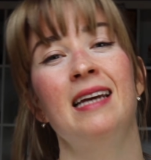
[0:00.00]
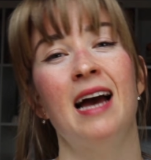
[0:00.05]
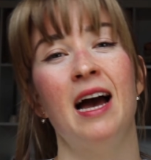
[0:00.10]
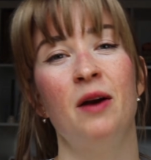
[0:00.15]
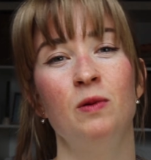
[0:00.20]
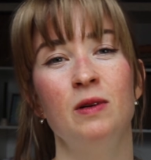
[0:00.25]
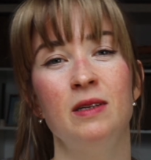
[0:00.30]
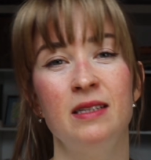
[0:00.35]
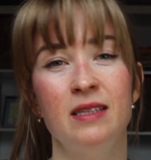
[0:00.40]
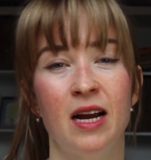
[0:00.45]
I
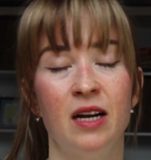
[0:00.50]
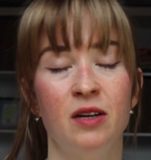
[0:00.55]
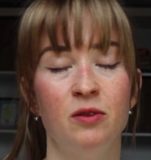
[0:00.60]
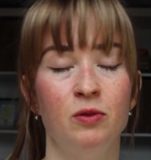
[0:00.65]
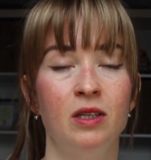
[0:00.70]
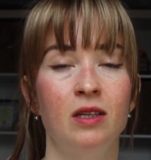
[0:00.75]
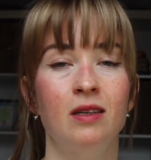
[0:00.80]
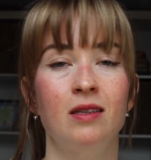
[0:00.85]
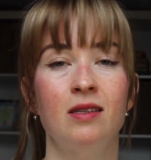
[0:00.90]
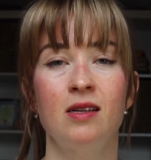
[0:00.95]
will start
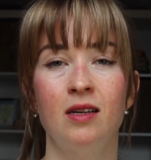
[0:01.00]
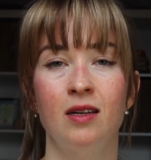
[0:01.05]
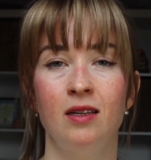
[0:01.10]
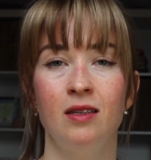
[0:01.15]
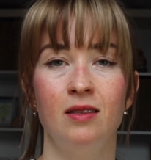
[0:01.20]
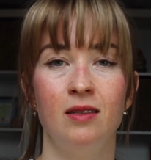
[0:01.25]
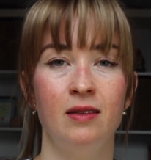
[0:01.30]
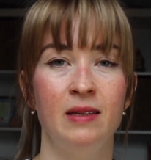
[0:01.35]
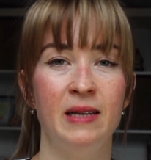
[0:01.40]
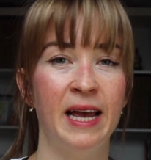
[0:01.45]
with the
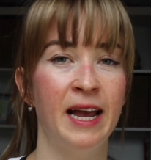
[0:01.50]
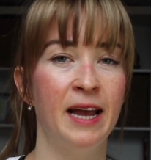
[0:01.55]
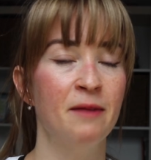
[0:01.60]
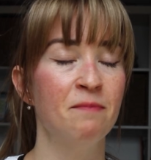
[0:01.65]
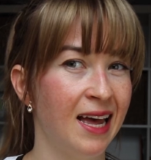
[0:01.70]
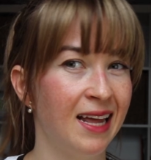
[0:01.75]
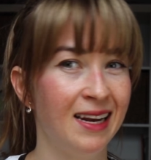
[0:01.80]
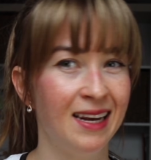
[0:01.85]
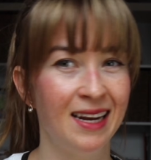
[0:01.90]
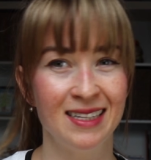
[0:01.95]
skirt today
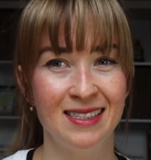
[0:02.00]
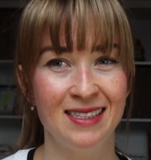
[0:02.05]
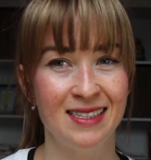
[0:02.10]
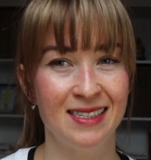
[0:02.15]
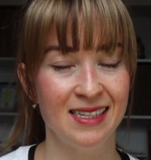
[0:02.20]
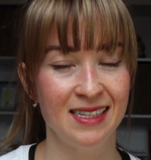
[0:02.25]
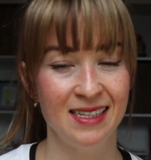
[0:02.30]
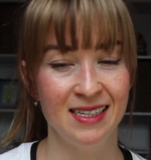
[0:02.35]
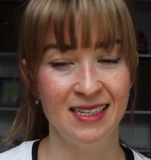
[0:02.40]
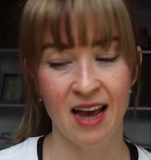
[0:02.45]
and let's
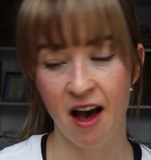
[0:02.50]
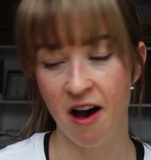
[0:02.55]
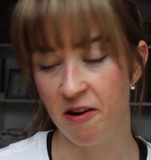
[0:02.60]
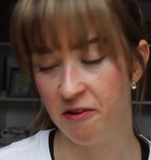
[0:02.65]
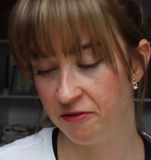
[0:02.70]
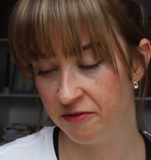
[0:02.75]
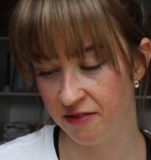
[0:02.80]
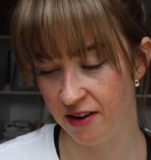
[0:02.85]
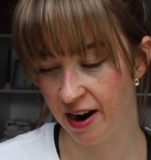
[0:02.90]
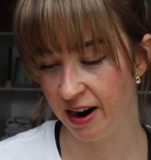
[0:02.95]
see how
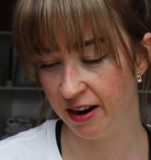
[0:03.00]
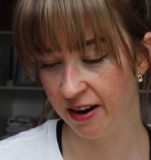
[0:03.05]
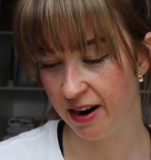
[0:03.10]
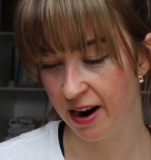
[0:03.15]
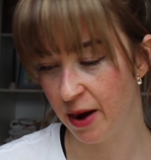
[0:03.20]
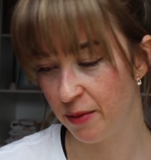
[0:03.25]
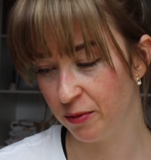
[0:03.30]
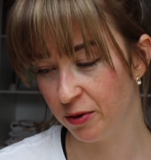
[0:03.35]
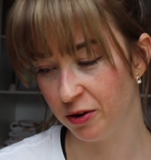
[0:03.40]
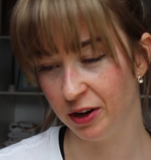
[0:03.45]
far
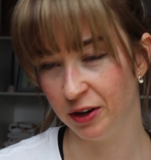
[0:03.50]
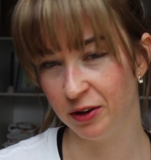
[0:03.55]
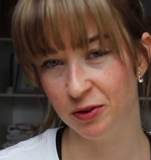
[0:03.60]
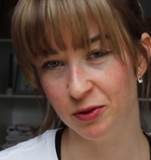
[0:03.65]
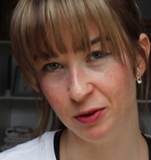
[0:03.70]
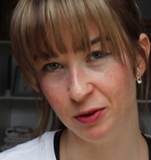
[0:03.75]
I'm going to